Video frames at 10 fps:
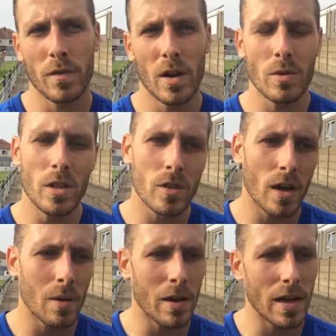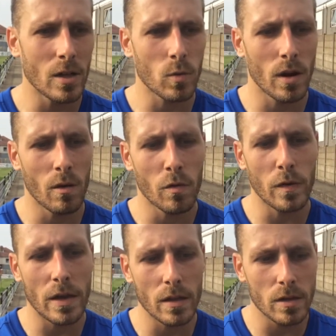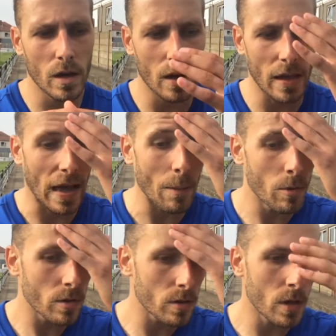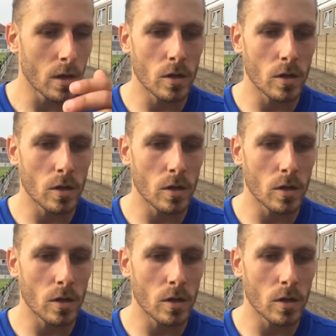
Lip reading: We did turn up late. It's one of those things. It happens.